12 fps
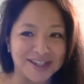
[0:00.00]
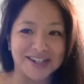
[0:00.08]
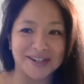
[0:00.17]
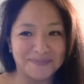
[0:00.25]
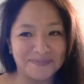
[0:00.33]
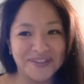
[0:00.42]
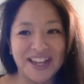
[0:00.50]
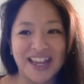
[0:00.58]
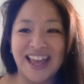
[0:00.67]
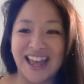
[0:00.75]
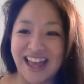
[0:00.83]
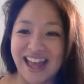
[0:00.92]
Cyndi.
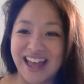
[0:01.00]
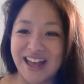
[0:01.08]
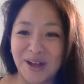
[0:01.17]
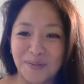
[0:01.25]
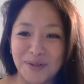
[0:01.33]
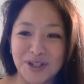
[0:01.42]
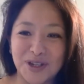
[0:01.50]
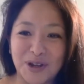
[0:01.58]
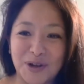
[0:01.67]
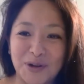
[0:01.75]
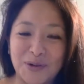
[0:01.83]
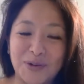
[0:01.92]

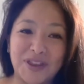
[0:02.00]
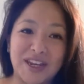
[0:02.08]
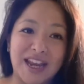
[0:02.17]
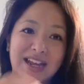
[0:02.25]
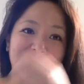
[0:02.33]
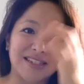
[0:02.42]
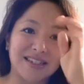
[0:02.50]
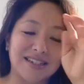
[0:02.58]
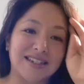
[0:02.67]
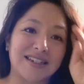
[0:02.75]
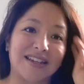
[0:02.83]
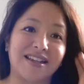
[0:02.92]
So the
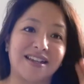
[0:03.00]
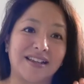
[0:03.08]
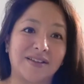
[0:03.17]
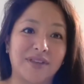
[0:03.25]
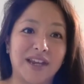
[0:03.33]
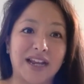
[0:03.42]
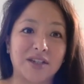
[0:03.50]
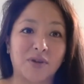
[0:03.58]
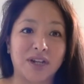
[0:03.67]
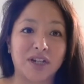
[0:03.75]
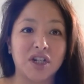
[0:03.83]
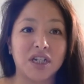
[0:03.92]
next
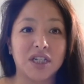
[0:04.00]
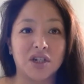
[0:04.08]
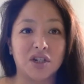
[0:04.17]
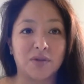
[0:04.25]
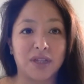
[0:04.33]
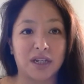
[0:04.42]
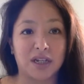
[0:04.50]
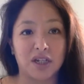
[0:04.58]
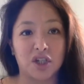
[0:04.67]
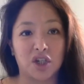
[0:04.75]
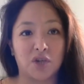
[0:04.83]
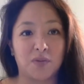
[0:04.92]
question is to do with the
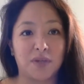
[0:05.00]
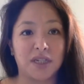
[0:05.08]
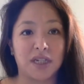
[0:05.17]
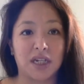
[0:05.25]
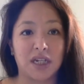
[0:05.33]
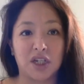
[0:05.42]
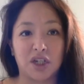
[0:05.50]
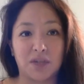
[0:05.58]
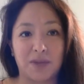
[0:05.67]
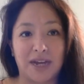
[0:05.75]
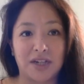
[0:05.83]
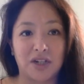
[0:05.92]
consumers and
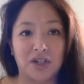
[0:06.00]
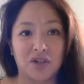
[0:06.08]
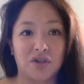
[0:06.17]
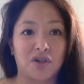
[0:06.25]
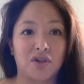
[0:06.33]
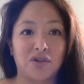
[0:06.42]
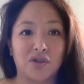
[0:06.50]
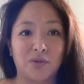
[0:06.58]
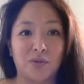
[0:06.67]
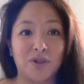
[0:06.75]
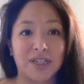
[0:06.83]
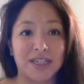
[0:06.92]
consumer attitudes,
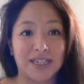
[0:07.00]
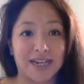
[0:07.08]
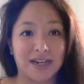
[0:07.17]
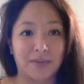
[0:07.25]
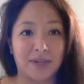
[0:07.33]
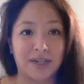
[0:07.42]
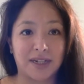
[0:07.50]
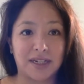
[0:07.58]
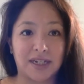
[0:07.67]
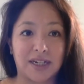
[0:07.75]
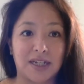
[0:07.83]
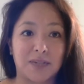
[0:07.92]
towards
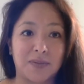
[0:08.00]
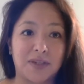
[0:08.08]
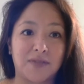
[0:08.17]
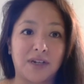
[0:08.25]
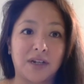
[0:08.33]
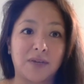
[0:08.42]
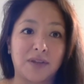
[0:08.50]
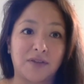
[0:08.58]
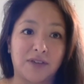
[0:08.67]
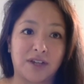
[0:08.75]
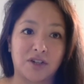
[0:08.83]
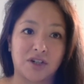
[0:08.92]
sustainability, specifically with the
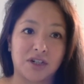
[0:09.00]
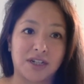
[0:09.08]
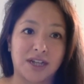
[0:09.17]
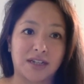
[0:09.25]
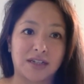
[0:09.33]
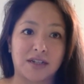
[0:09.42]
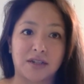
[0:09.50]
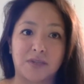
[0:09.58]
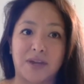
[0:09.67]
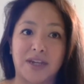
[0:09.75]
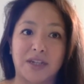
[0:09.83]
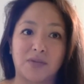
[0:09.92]
fashion and textile
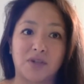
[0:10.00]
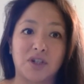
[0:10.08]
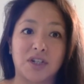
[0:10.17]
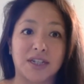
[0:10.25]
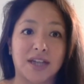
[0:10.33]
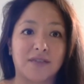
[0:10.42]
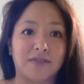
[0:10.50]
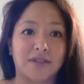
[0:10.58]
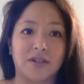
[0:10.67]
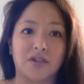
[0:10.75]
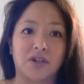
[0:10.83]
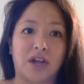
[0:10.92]
space, which does have
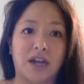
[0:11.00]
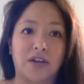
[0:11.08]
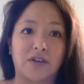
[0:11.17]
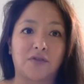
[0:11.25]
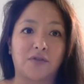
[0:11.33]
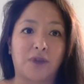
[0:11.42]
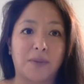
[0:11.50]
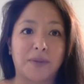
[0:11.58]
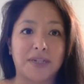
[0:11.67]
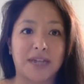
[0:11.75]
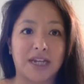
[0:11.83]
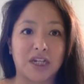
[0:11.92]
such a kind of
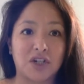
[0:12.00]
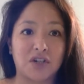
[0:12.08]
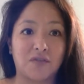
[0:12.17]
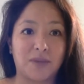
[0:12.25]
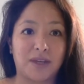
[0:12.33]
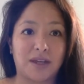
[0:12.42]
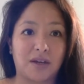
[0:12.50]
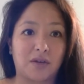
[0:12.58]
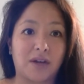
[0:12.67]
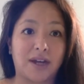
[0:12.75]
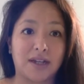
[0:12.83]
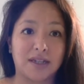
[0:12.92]
reputation of being
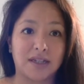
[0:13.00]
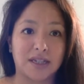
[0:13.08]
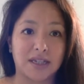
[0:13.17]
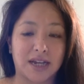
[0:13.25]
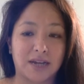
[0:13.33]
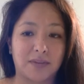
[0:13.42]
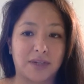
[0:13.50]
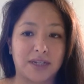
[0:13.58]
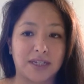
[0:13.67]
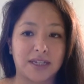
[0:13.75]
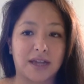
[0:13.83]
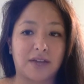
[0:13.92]
quite unsustainable
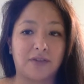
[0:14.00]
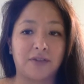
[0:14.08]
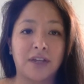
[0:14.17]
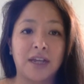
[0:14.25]
itself.